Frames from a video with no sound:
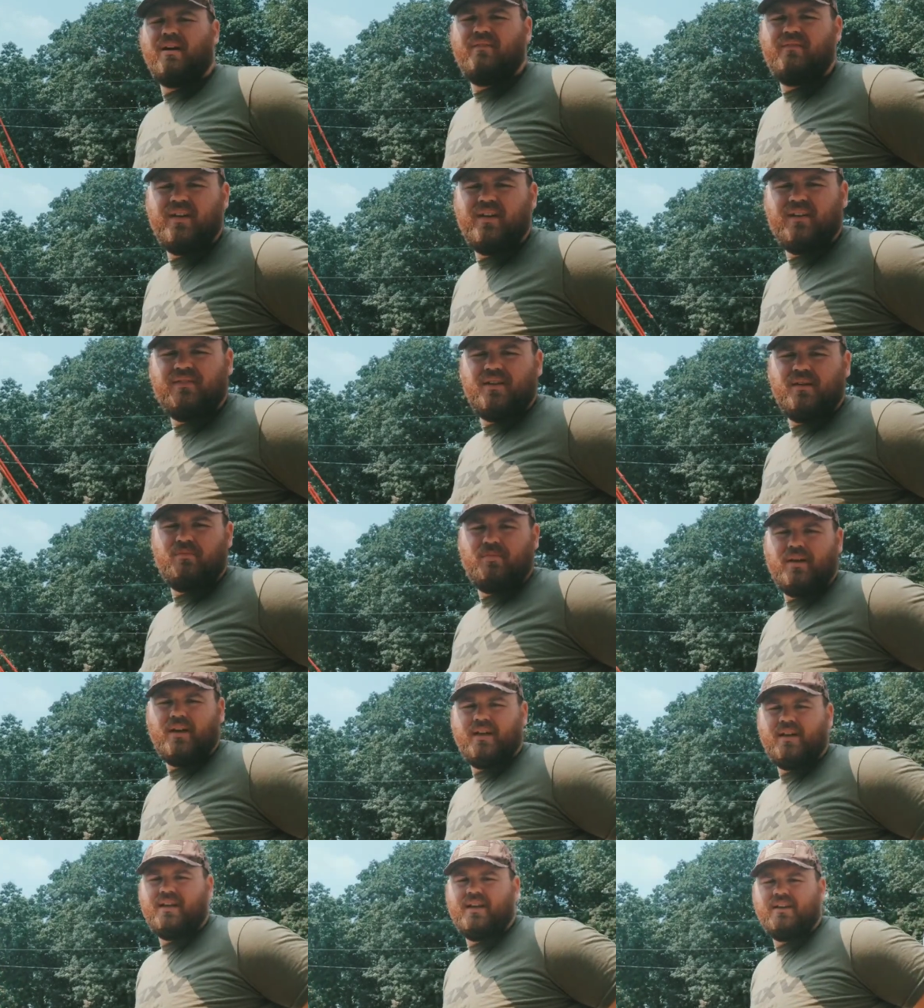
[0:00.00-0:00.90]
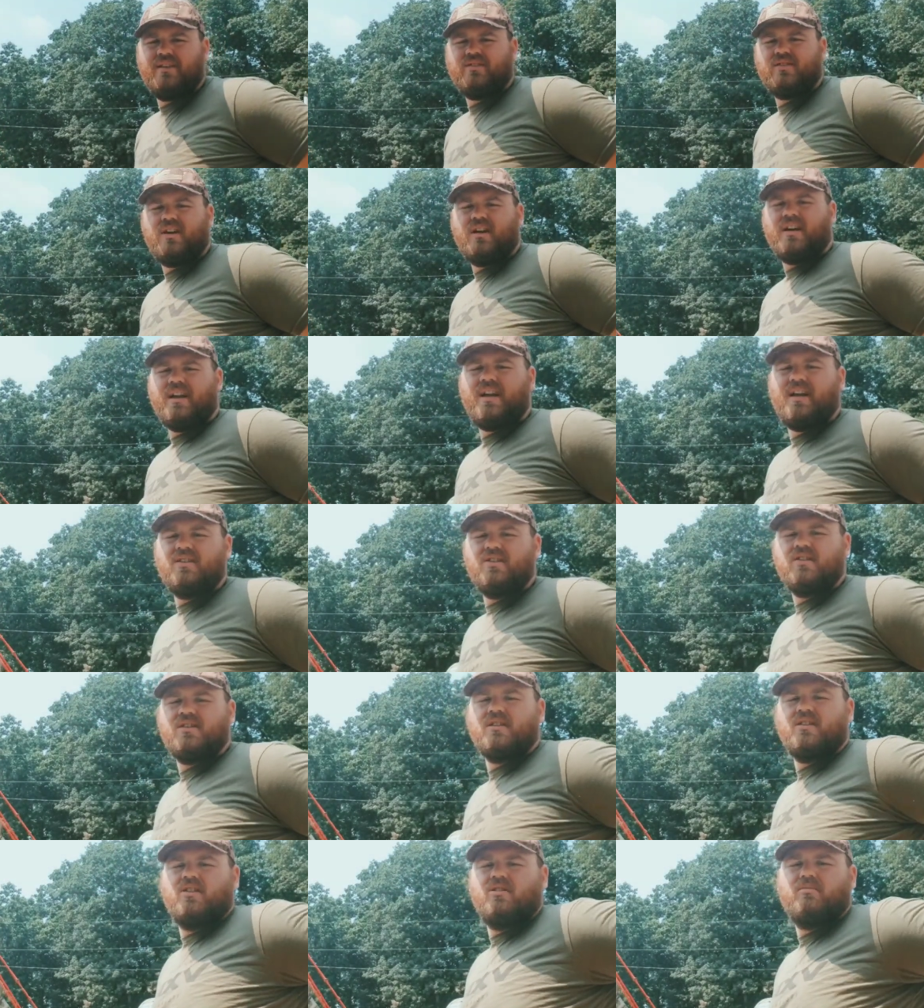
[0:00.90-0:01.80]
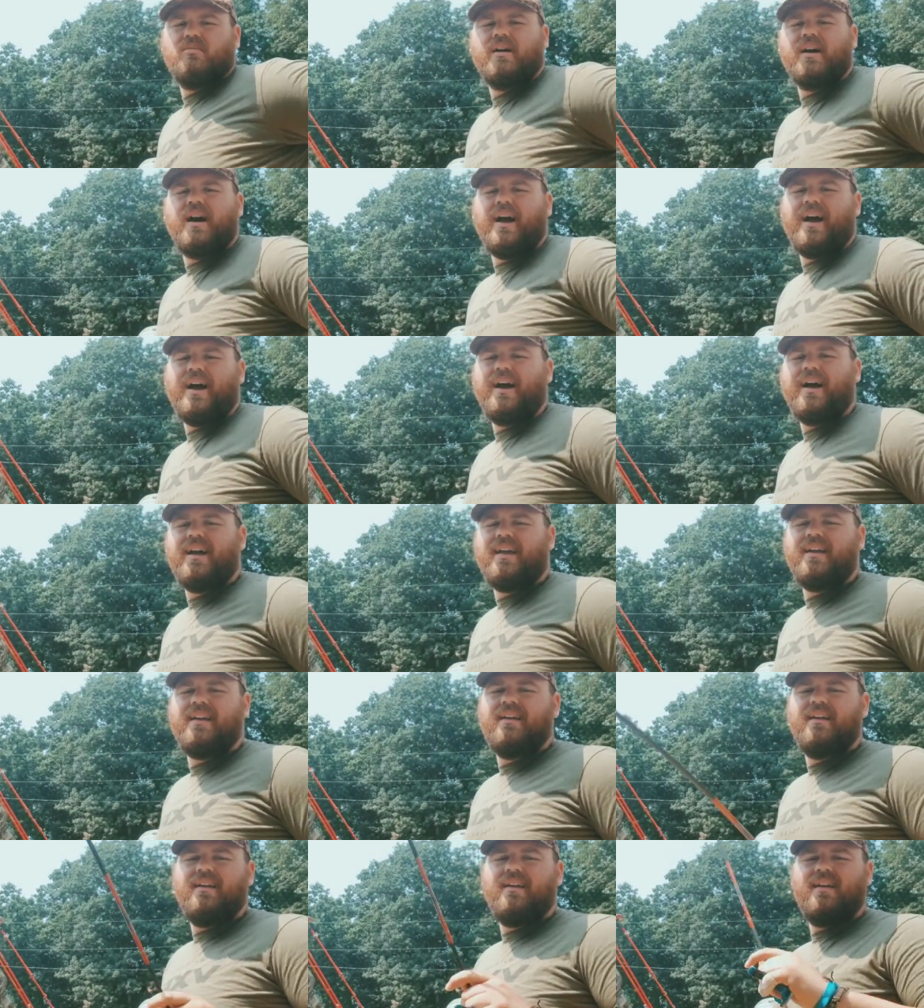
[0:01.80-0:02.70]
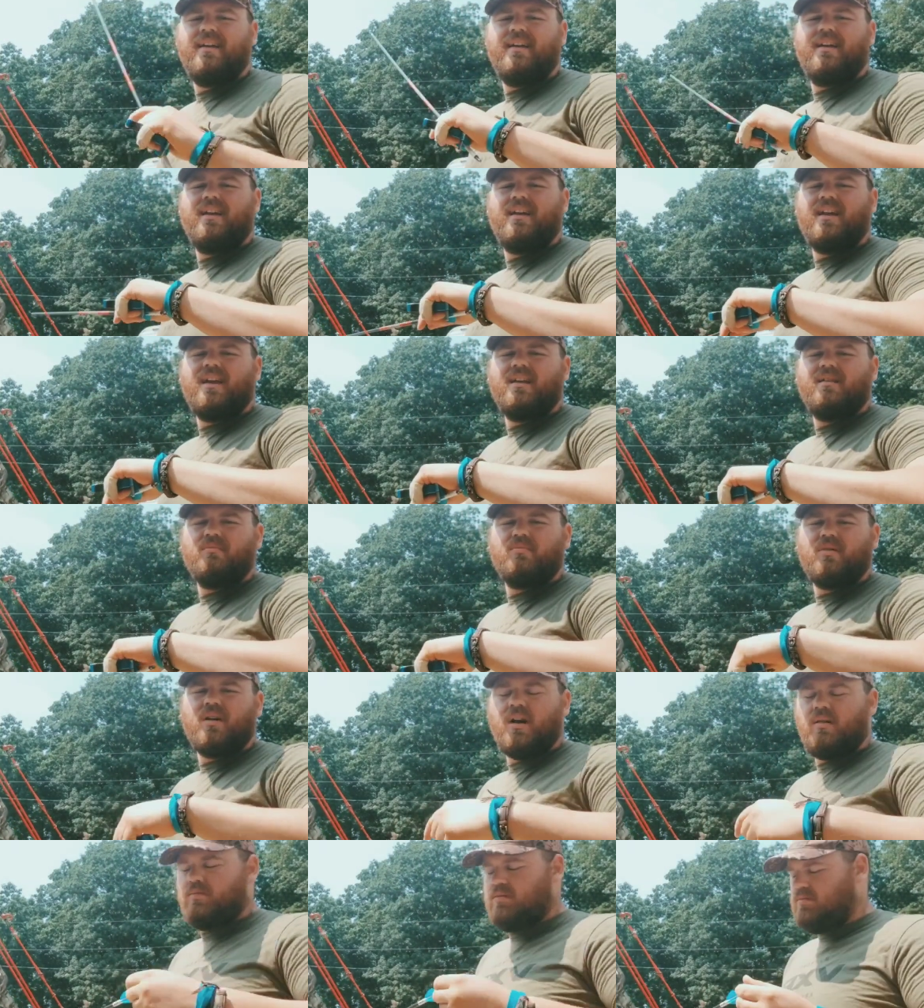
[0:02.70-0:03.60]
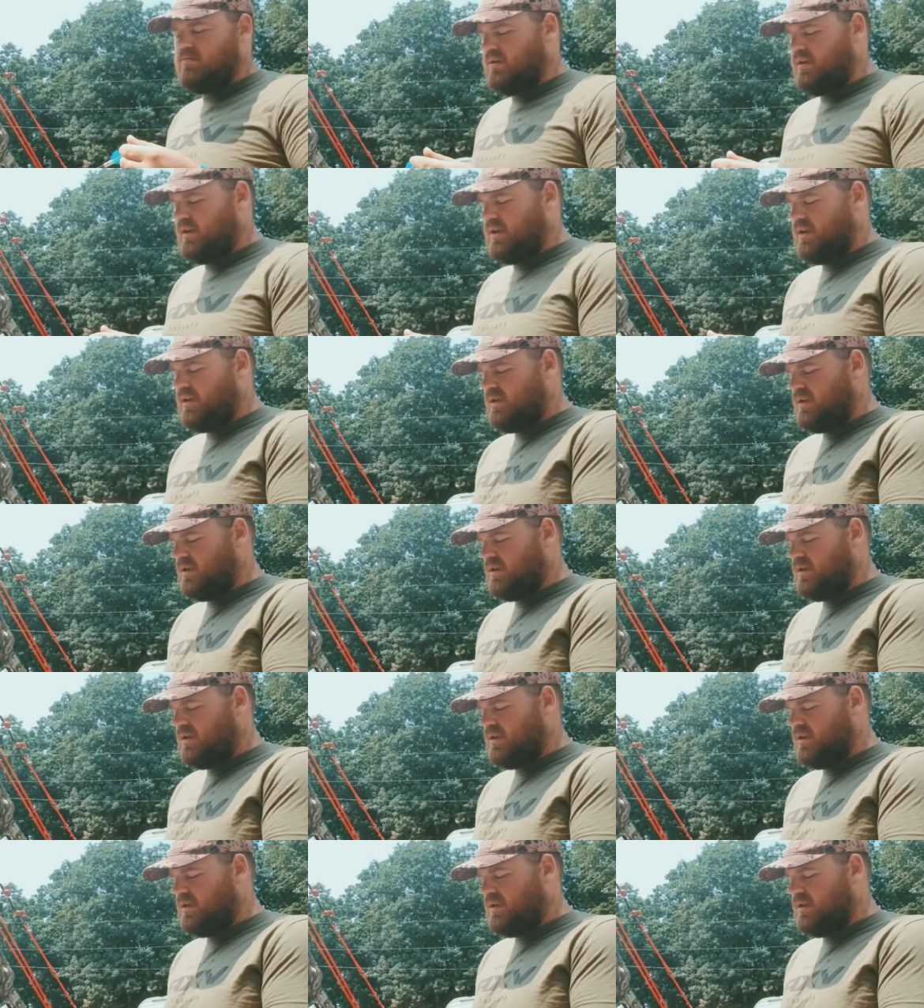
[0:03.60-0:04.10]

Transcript: 50 pin is right now, just a little bit high, and probably